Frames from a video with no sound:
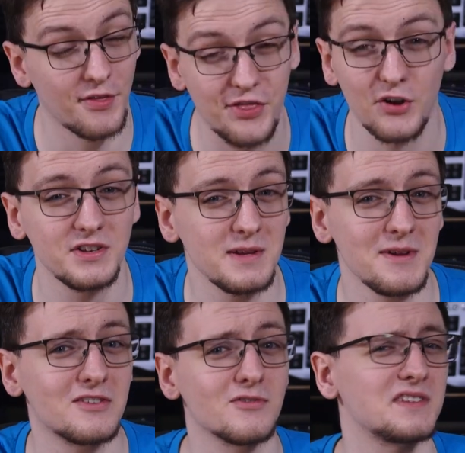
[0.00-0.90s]
30
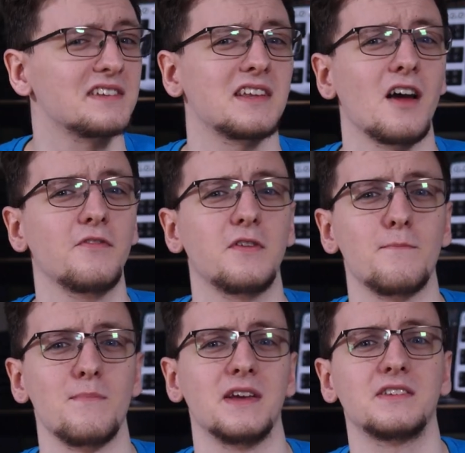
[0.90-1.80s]
metres is enough to
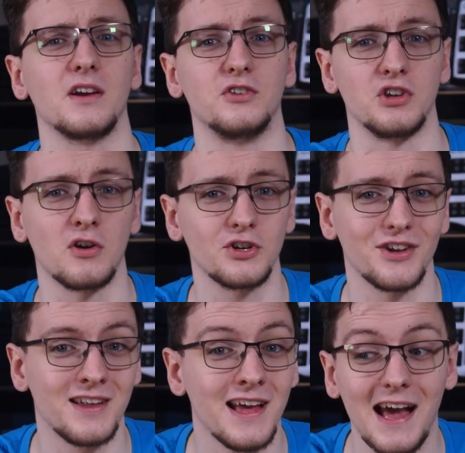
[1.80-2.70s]
miss a
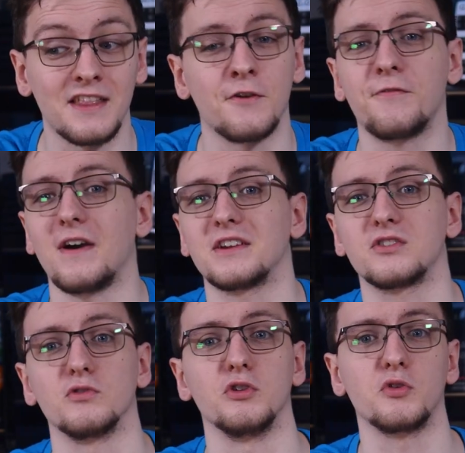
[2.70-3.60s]
junction, and the
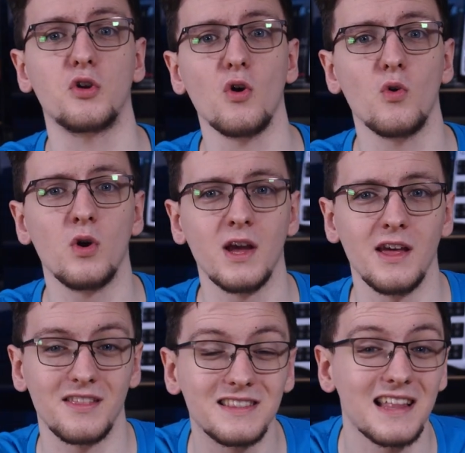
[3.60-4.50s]
faster you go,
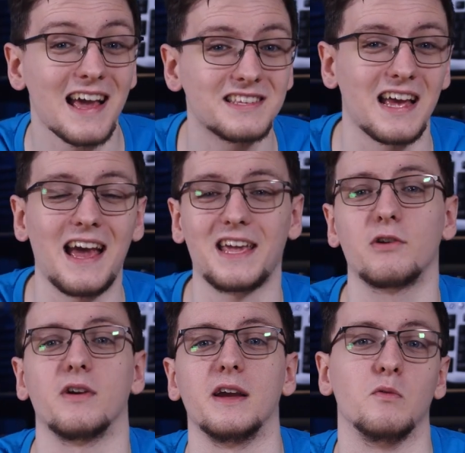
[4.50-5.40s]
the less
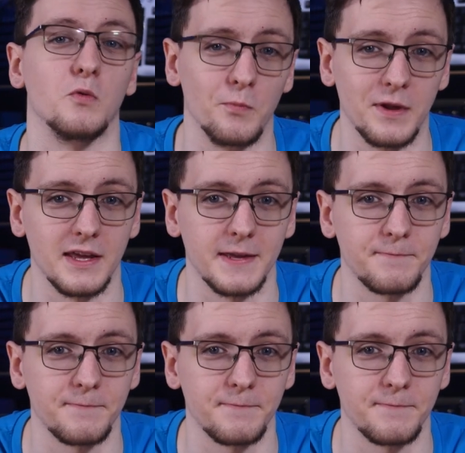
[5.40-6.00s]
accurate it will be.